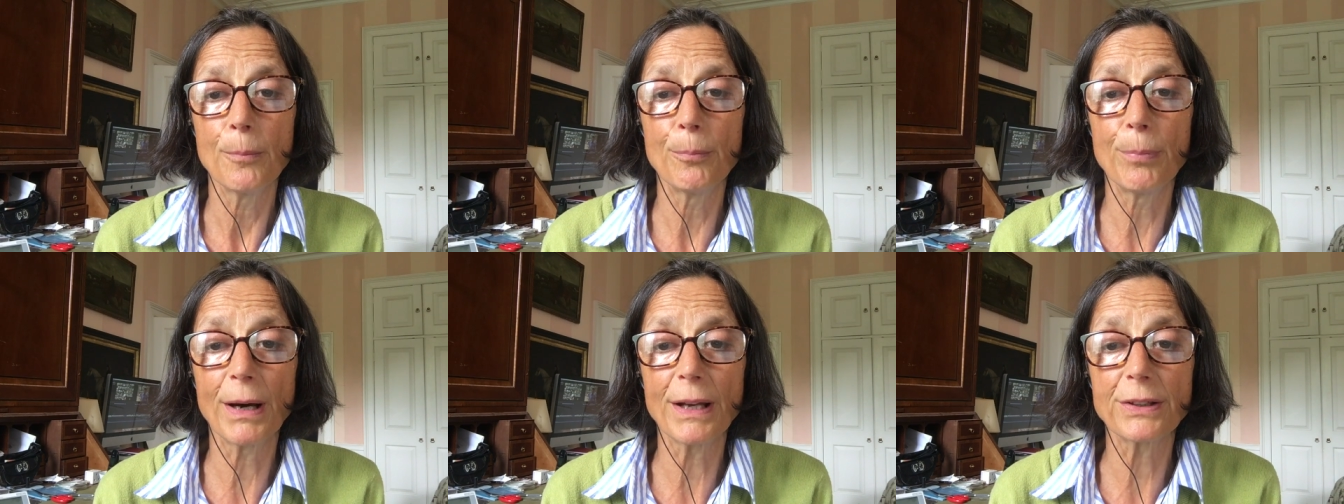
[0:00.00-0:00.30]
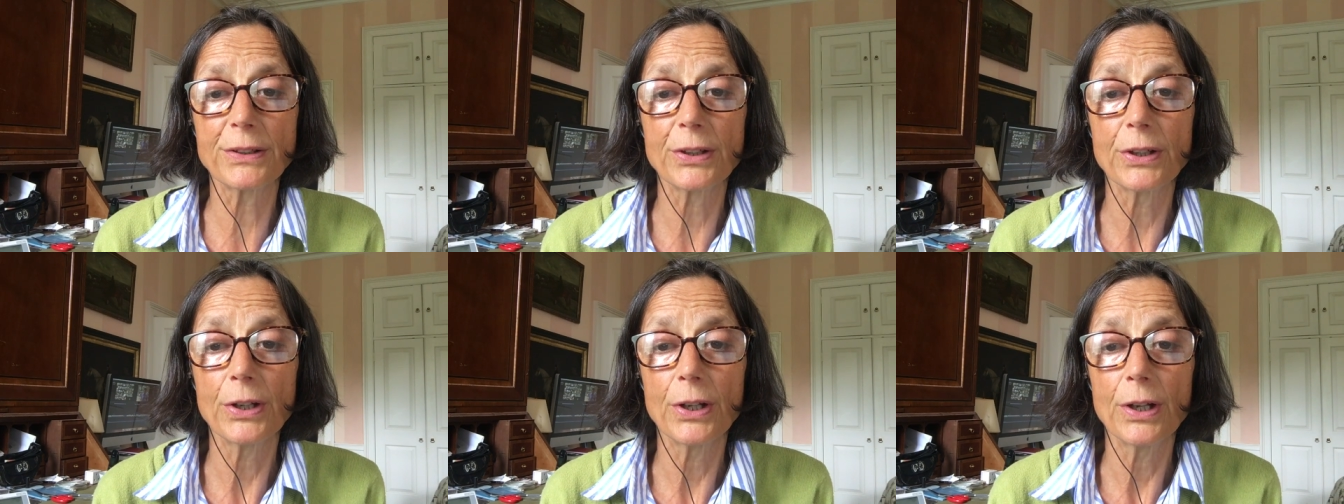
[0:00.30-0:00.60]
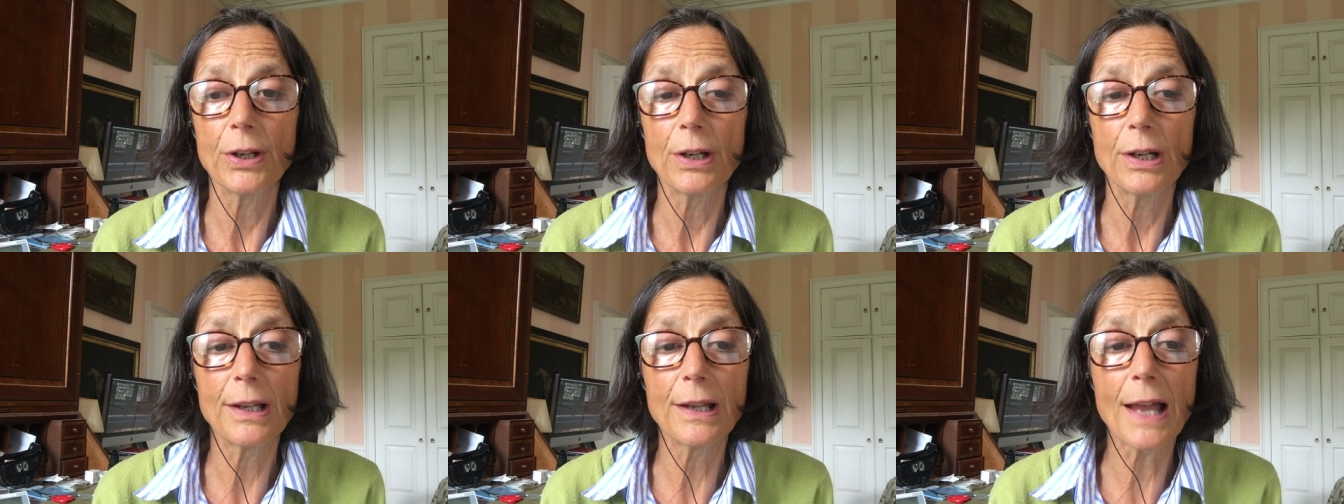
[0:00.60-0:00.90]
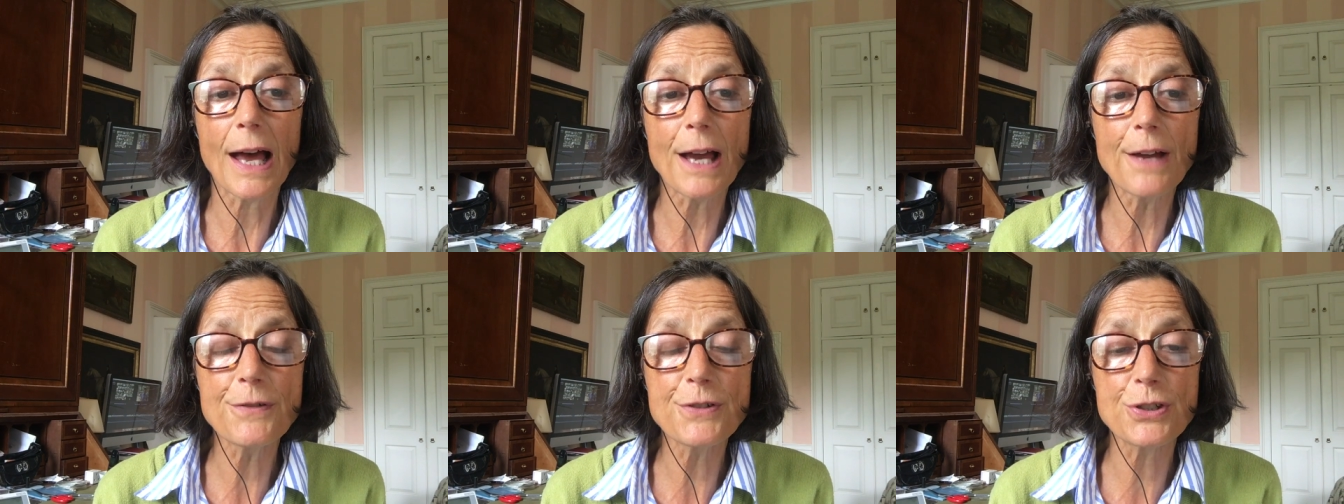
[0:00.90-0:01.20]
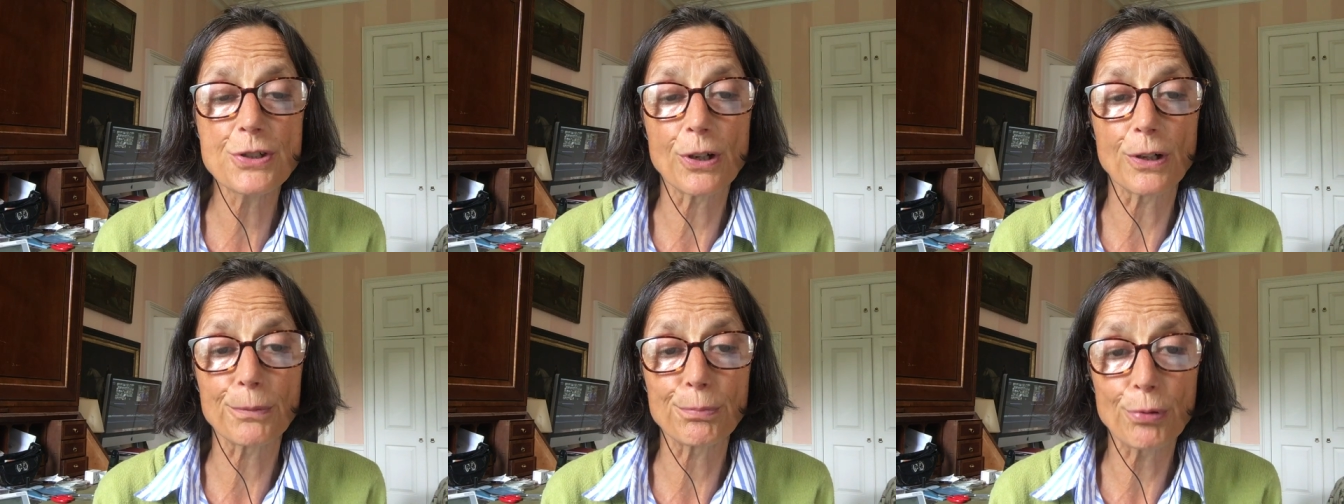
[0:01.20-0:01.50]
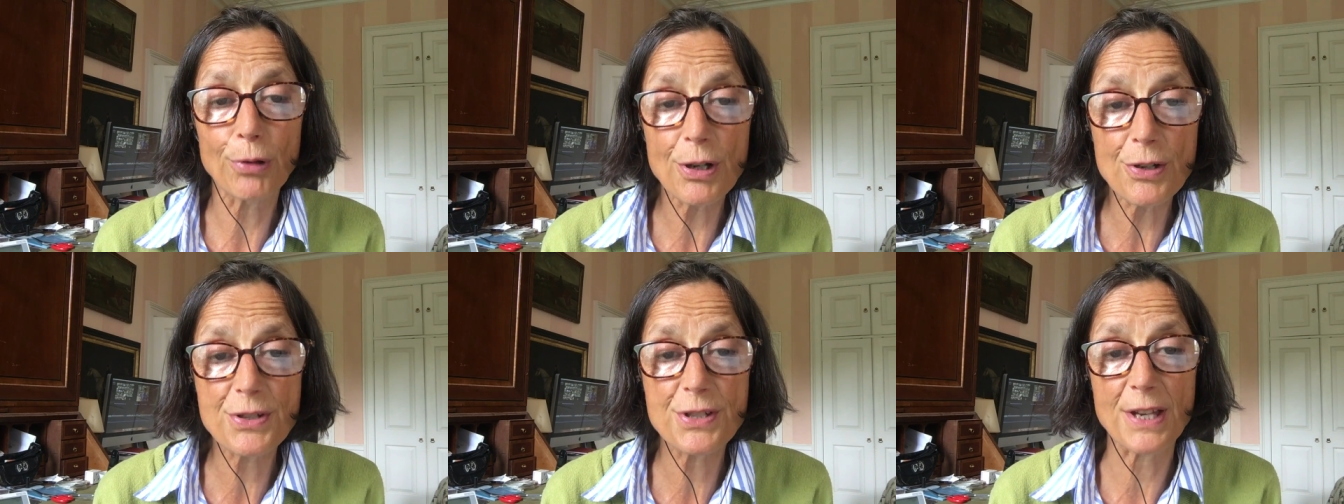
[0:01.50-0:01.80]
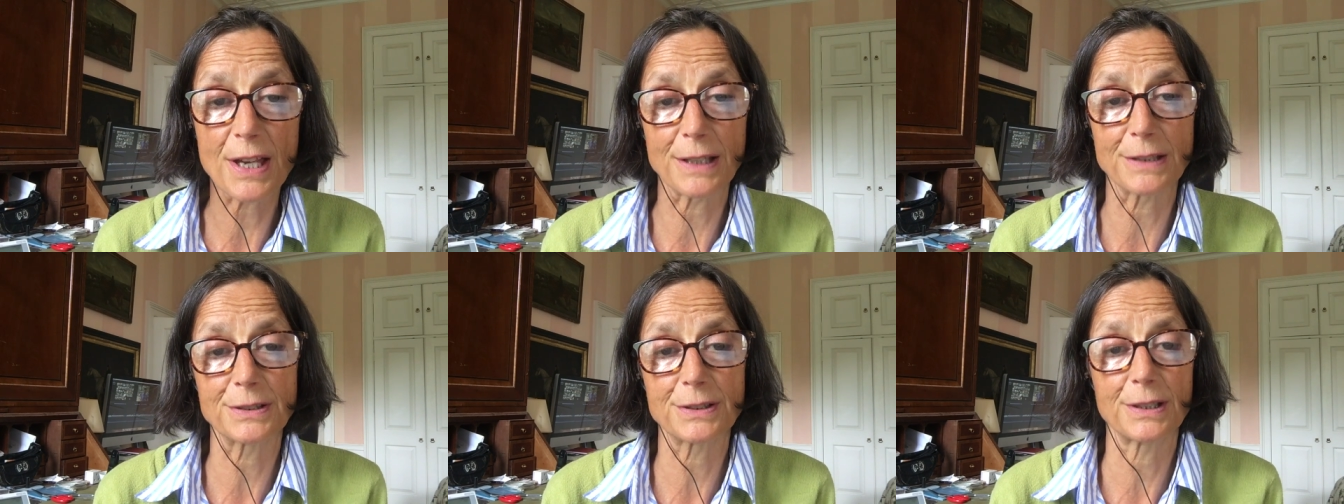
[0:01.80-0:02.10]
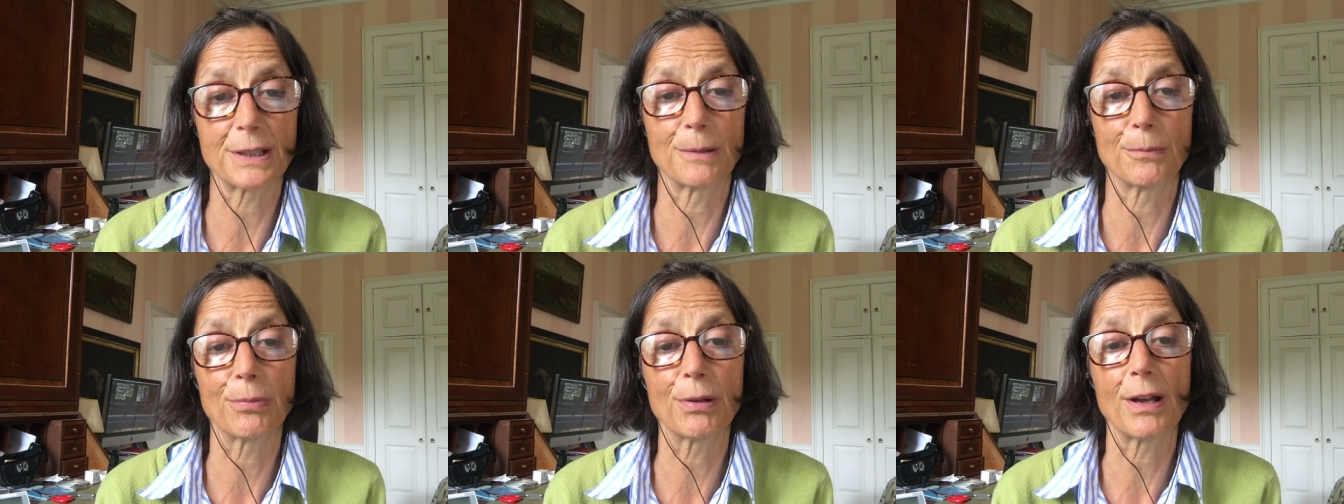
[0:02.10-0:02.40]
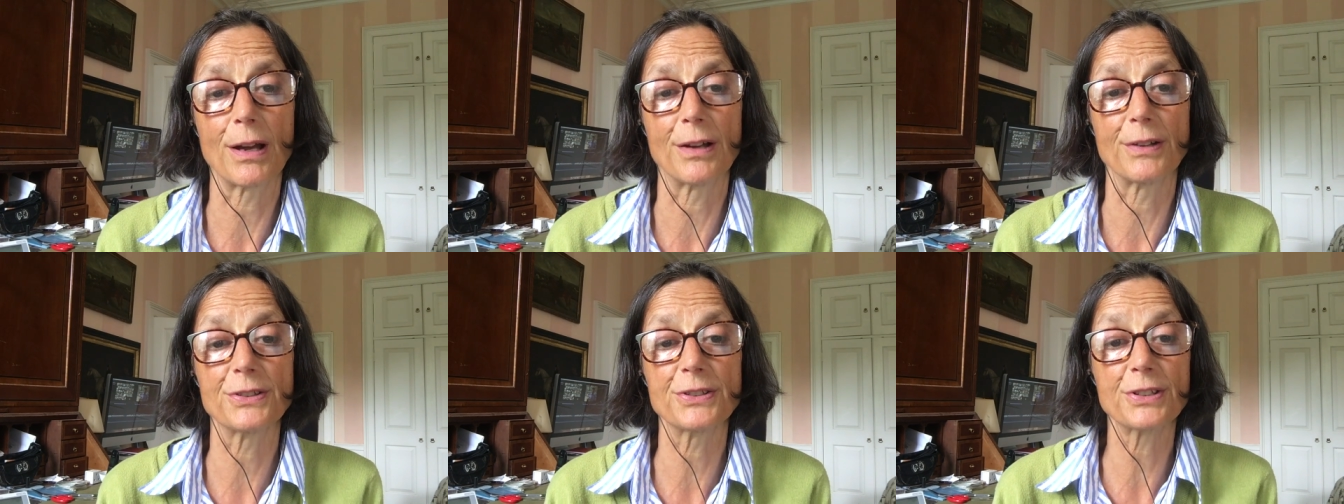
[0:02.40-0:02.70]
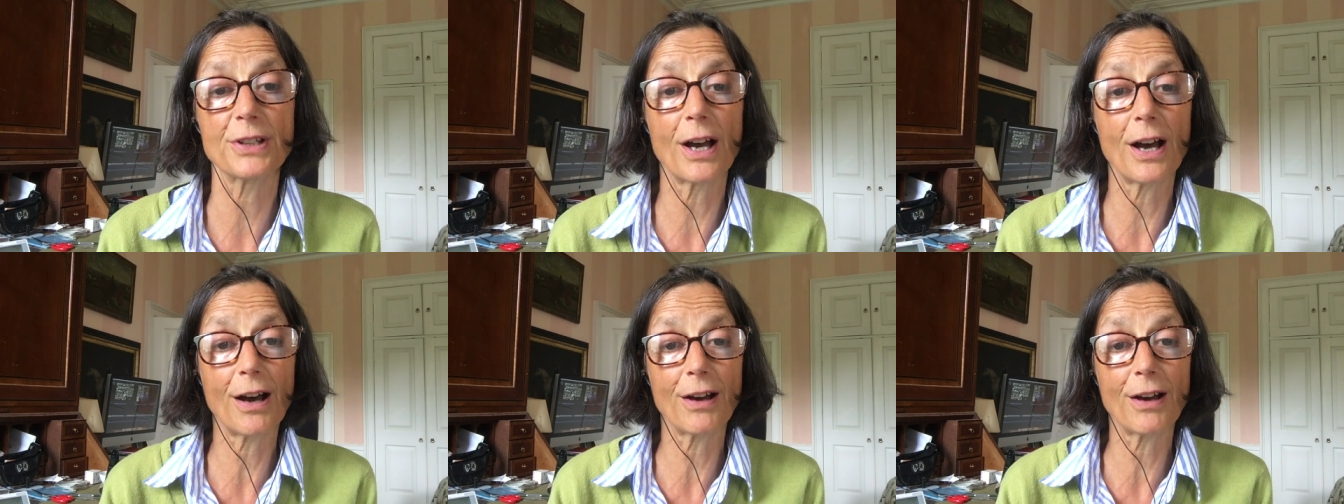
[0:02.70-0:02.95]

But livestock processing plants